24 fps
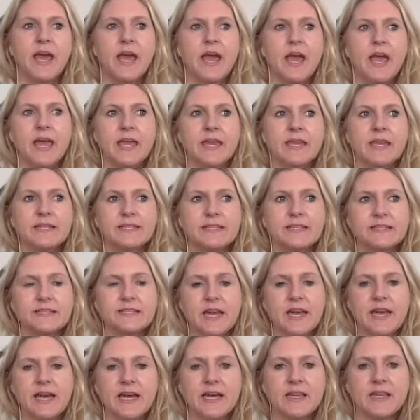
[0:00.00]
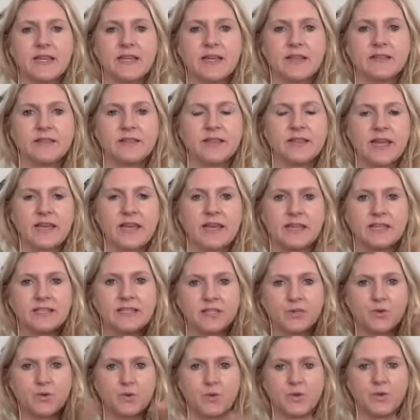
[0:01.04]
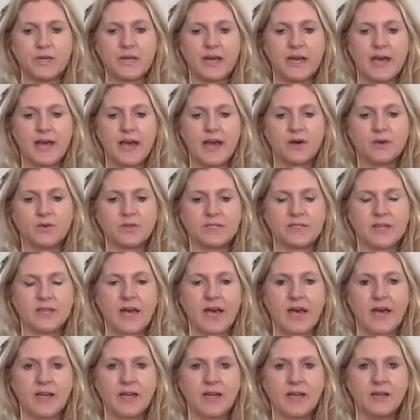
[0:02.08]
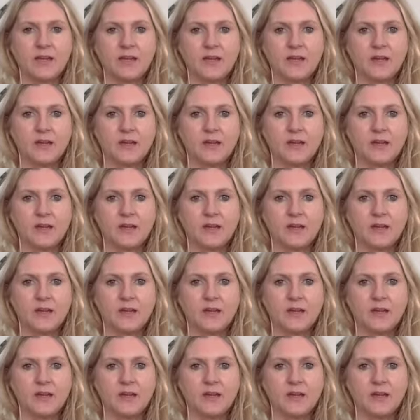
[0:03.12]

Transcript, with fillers: And instead they need to get outside